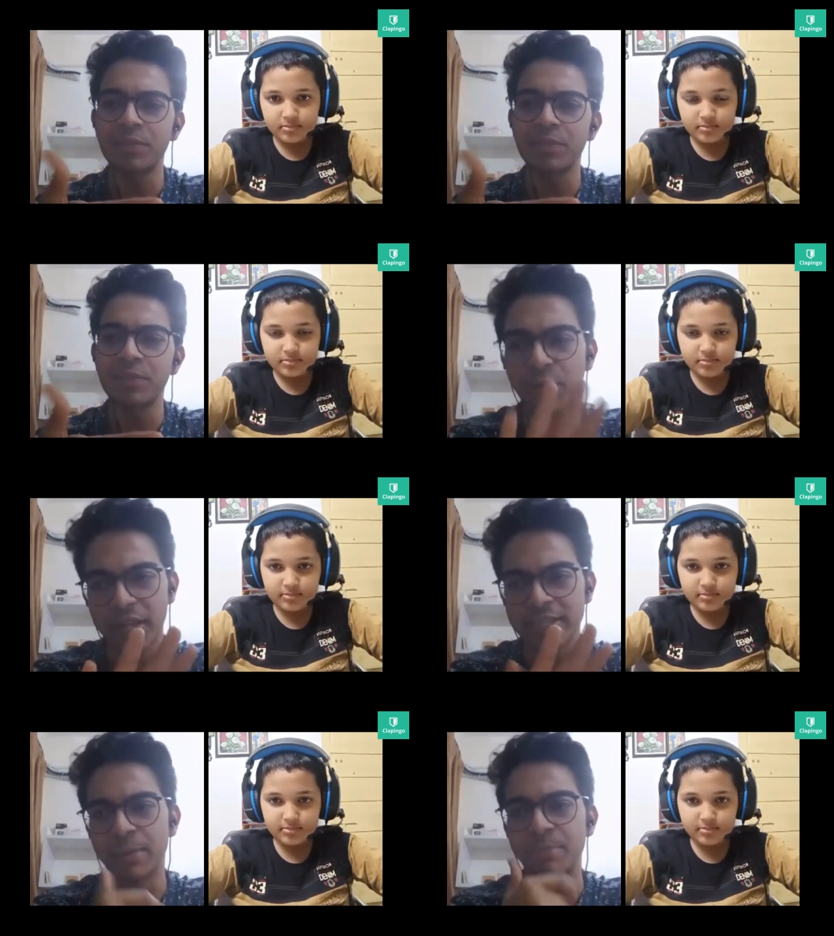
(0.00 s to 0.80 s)
Speaker 1: this is for
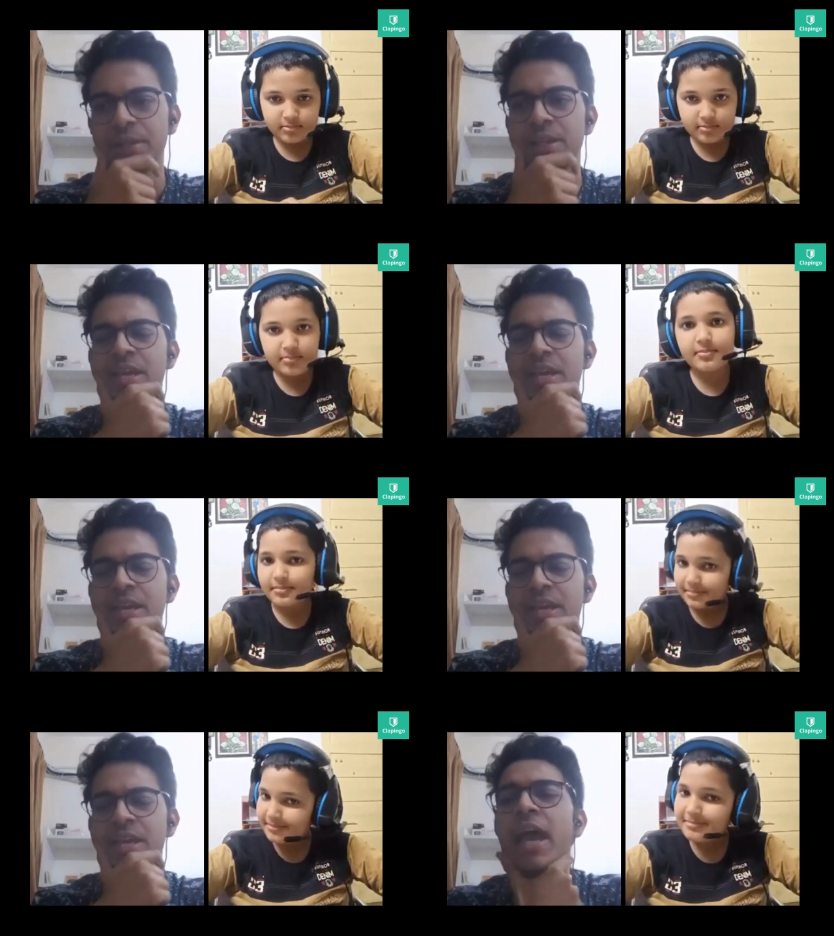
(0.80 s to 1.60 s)
example,
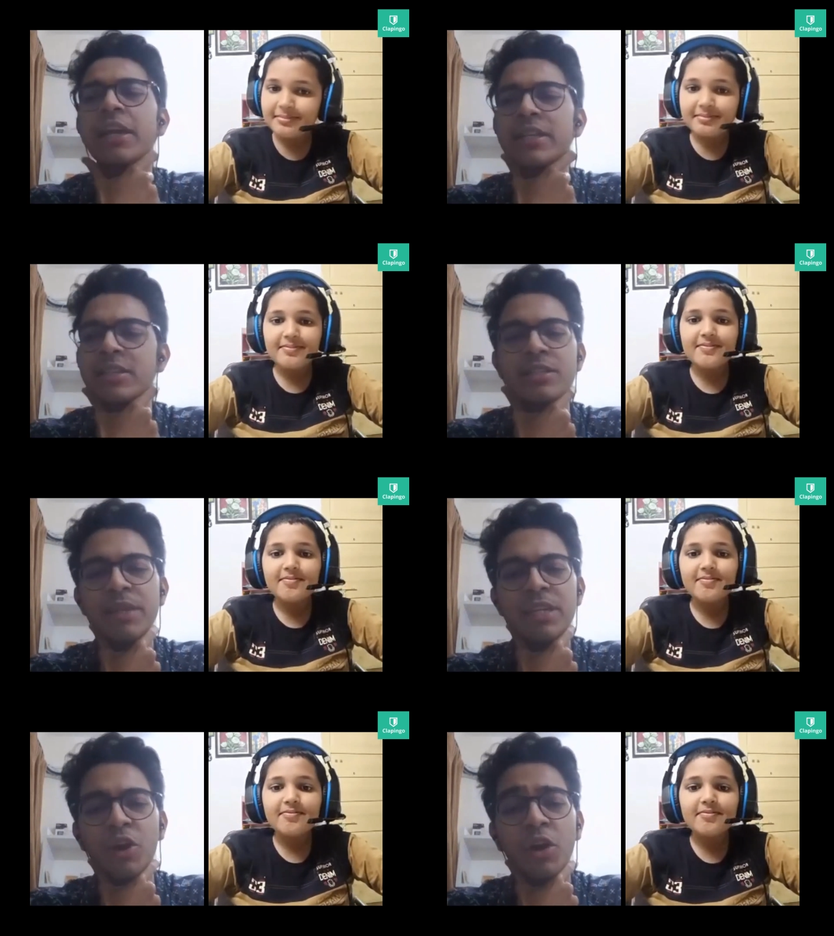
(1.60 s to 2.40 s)
I can just
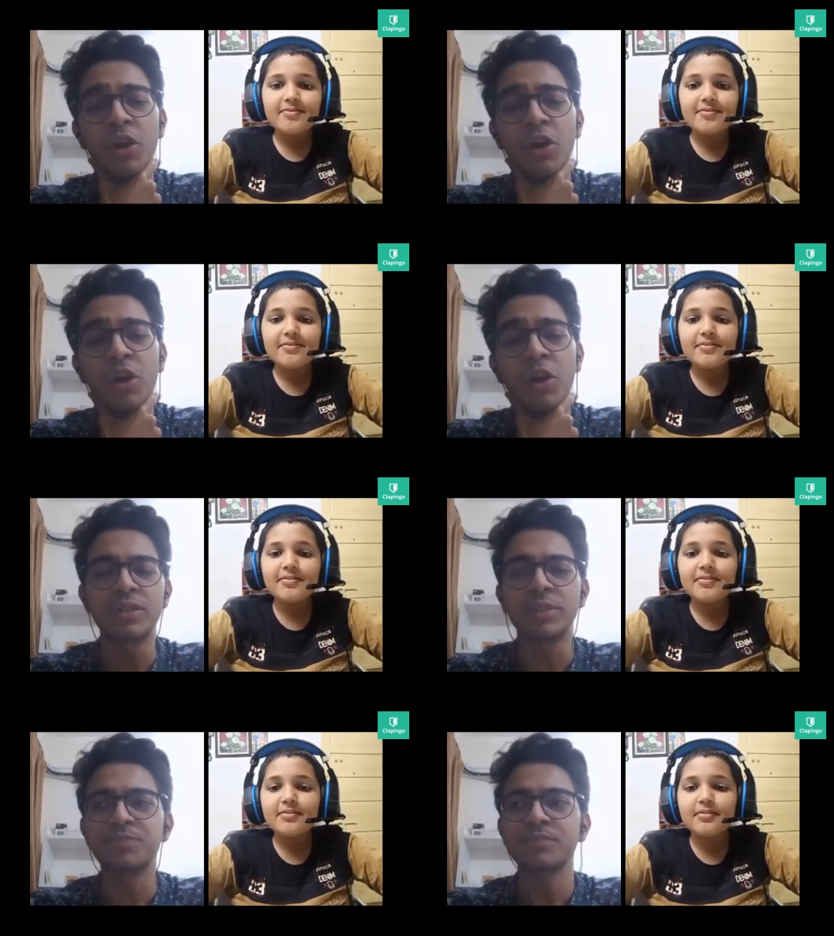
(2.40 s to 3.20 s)
be talking
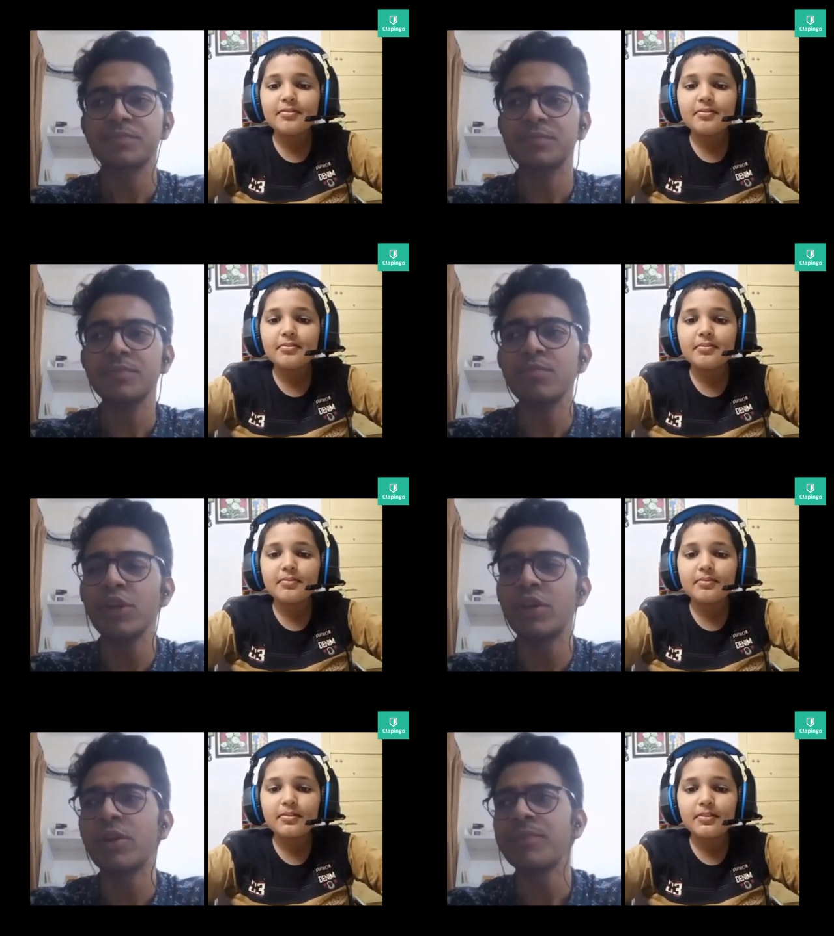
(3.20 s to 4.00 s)
about,
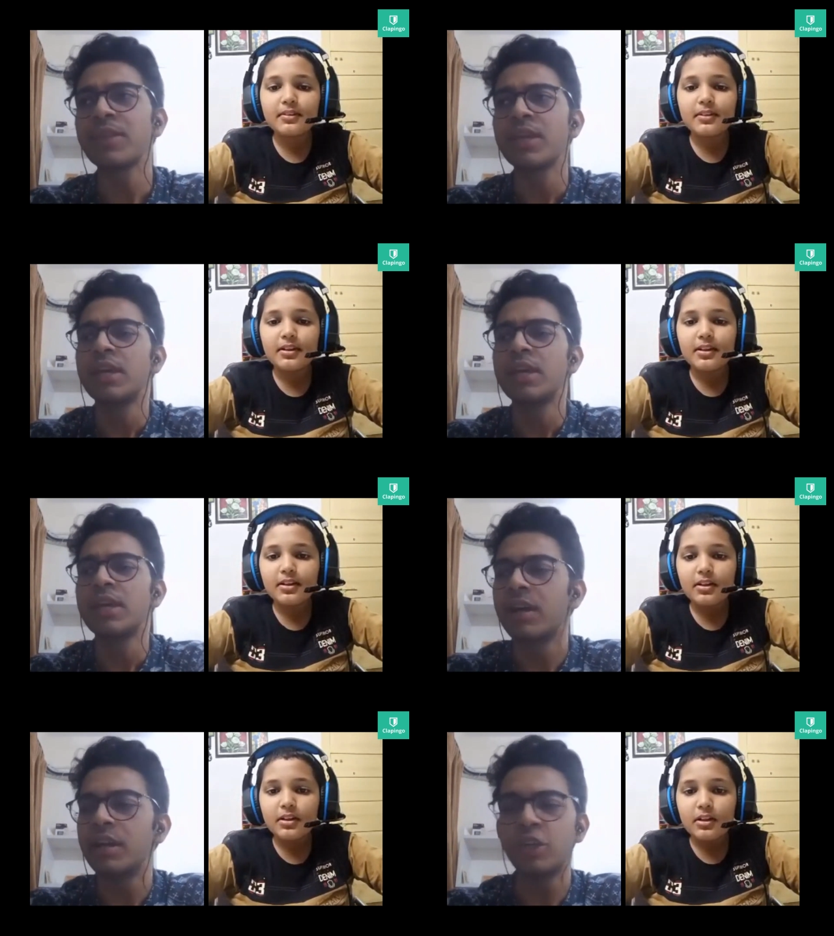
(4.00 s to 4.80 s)
you know,
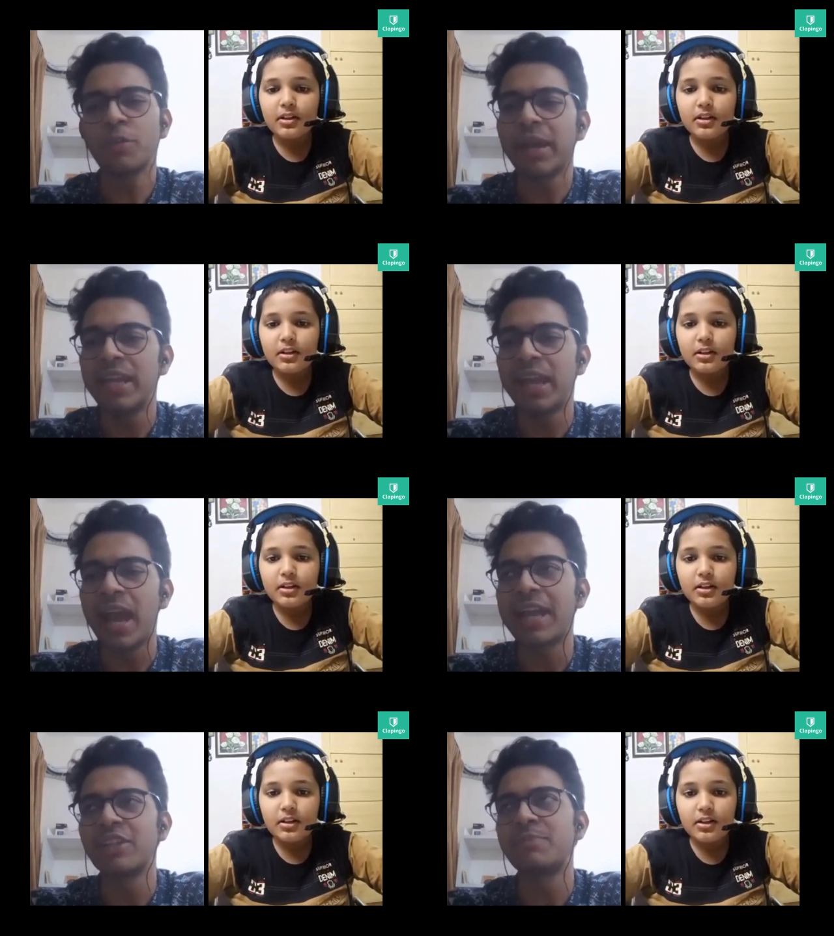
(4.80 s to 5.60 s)
you know, my day.
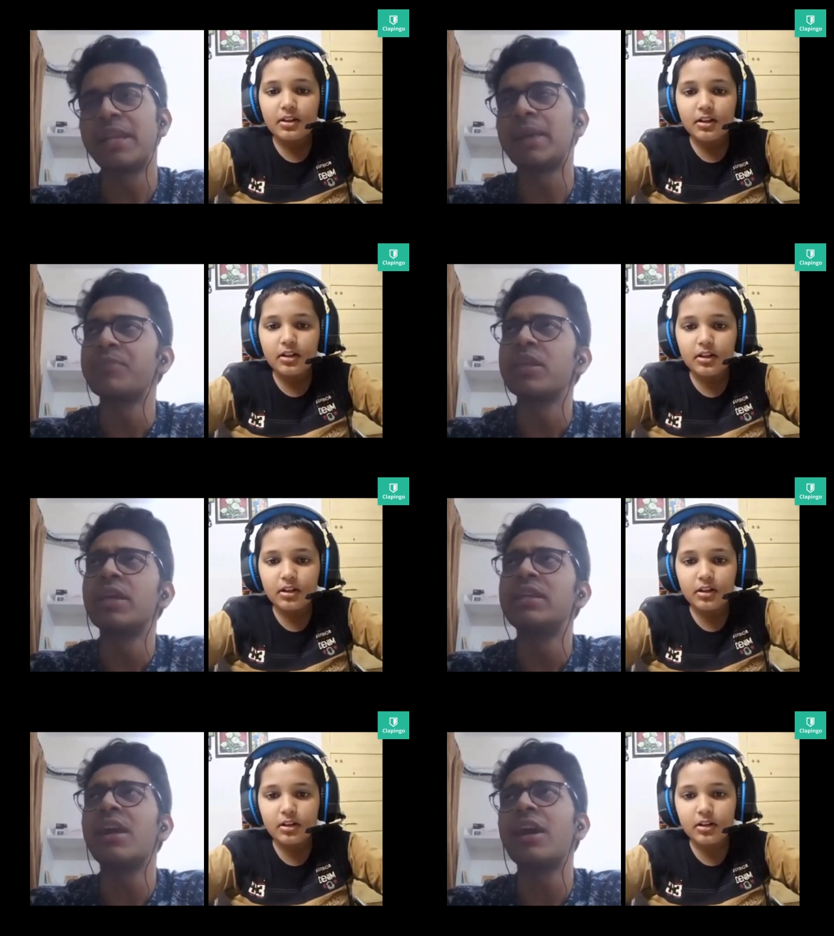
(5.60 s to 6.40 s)
I can just be like,
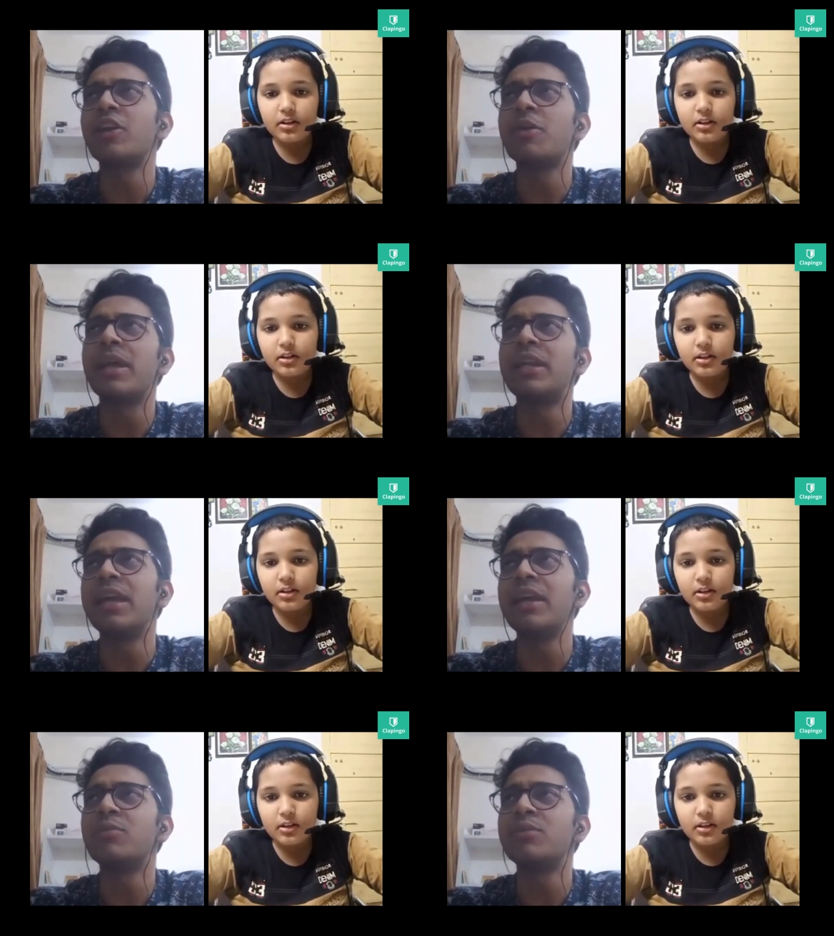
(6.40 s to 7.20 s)
yeah, you know, my
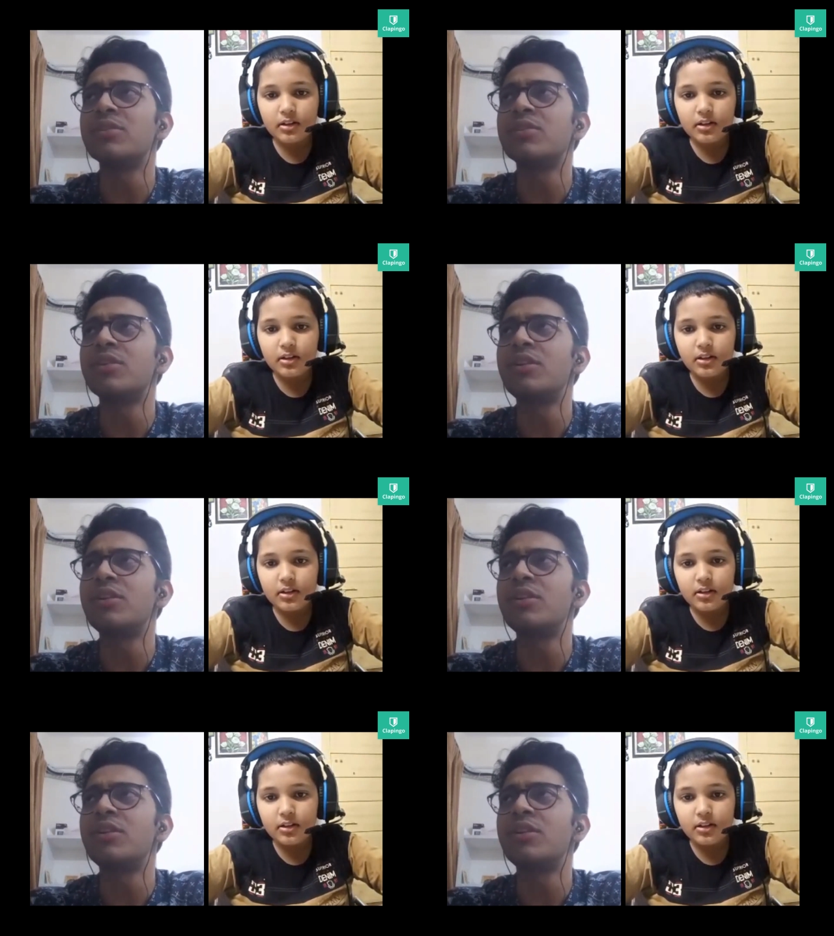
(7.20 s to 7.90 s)
day was good.